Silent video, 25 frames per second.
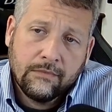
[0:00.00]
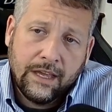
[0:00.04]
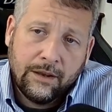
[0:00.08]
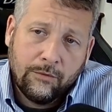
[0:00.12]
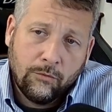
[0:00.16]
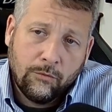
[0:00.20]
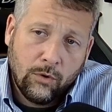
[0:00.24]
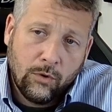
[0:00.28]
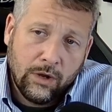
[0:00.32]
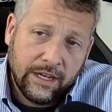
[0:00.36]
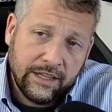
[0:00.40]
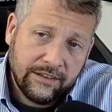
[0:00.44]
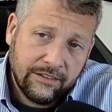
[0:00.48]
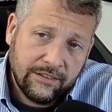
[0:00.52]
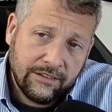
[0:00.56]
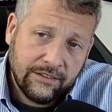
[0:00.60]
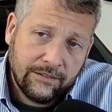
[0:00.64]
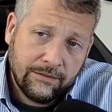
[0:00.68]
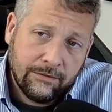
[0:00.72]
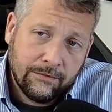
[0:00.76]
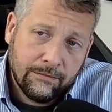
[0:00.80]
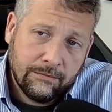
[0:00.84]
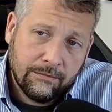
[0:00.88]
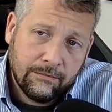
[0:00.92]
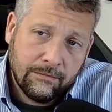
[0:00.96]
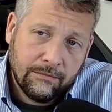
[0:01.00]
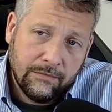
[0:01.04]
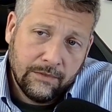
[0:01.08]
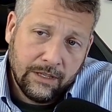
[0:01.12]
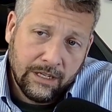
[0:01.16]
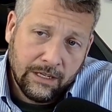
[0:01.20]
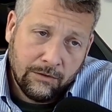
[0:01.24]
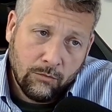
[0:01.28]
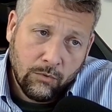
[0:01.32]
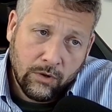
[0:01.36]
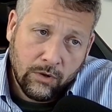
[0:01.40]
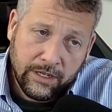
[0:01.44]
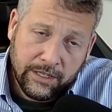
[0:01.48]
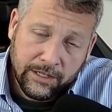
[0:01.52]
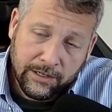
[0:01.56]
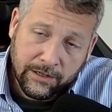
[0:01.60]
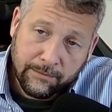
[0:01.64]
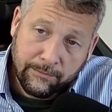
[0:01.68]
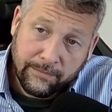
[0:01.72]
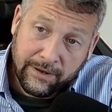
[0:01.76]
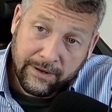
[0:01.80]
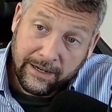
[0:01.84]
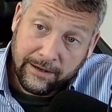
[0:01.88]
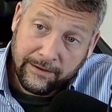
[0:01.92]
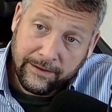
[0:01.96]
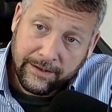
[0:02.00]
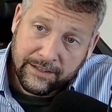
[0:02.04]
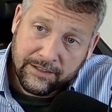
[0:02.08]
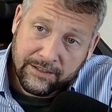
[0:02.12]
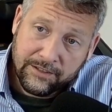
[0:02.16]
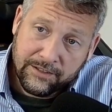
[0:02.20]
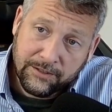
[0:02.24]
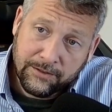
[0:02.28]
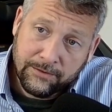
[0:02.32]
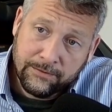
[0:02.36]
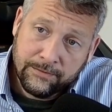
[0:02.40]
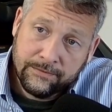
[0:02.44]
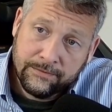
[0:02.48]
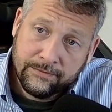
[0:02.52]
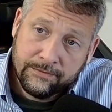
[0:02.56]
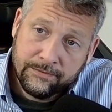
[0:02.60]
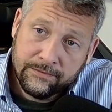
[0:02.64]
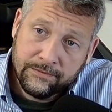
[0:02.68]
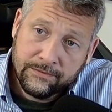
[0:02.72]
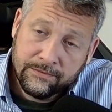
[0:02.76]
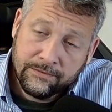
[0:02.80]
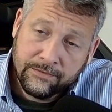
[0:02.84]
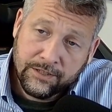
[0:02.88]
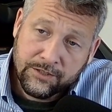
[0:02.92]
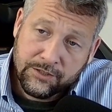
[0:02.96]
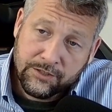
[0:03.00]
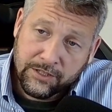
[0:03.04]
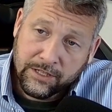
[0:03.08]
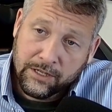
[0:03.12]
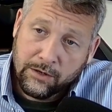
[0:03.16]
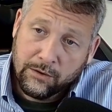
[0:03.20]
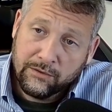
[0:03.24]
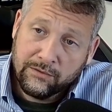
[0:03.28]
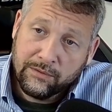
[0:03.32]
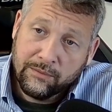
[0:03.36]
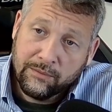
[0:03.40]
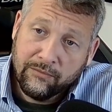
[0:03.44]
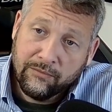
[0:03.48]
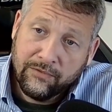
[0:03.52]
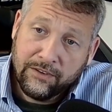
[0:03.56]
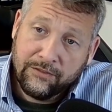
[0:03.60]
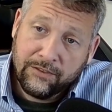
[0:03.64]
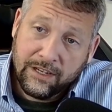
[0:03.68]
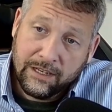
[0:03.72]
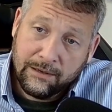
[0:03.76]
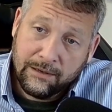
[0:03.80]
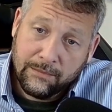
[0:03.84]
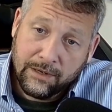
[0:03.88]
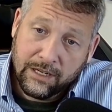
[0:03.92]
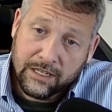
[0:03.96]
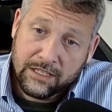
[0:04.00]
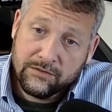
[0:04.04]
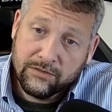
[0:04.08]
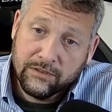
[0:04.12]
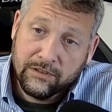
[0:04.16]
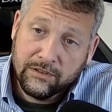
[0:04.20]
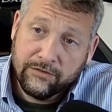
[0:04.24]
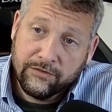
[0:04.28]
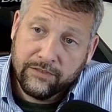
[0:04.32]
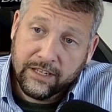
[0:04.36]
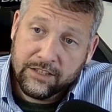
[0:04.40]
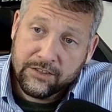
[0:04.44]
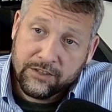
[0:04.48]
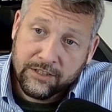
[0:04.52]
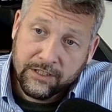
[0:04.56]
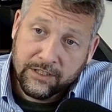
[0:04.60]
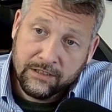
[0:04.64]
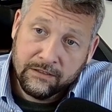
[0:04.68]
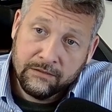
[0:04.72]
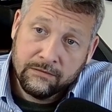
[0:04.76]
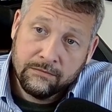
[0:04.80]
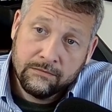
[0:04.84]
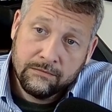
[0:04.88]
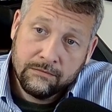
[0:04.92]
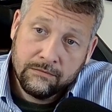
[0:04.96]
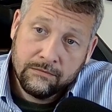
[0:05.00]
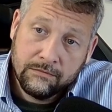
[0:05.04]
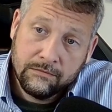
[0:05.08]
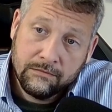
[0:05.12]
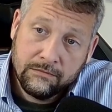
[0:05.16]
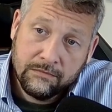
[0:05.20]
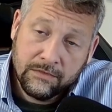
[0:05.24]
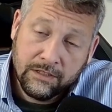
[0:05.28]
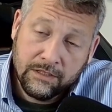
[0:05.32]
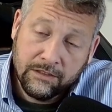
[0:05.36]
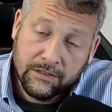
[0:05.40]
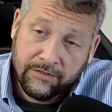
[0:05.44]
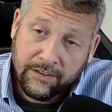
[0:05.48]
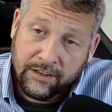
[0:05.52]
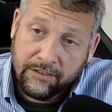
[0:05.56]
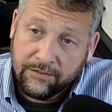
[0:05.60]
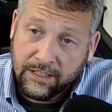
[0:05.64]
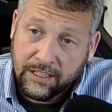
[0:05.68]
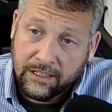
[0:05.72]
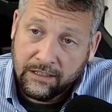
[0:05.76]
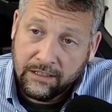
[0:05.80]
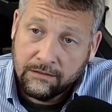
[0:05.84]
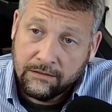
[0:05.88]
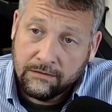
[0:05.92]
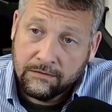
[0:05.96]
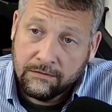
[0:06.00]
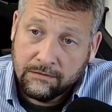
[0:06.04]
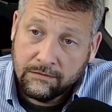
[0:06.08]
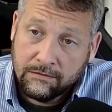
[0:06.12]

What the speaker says: and what it's, what you're comparing it to, because you're going from $15 for a fixture to $50.